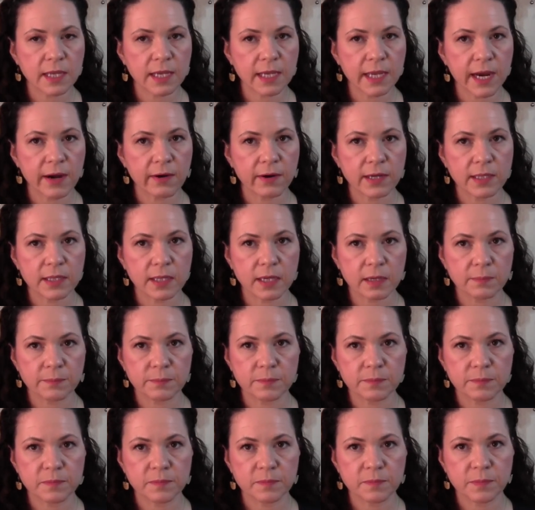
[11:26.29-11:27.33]
They carry like a
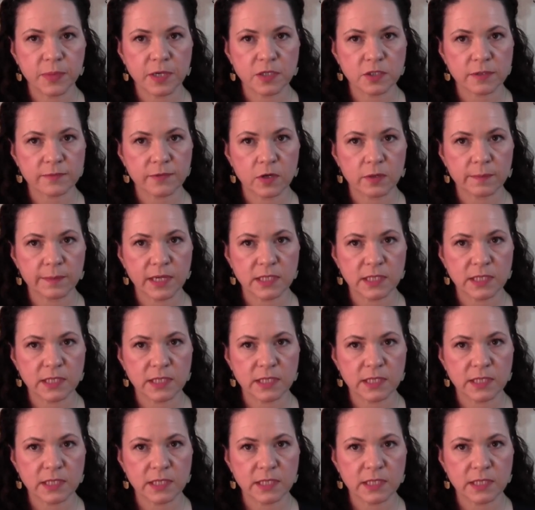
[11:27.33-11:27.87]
bunch of her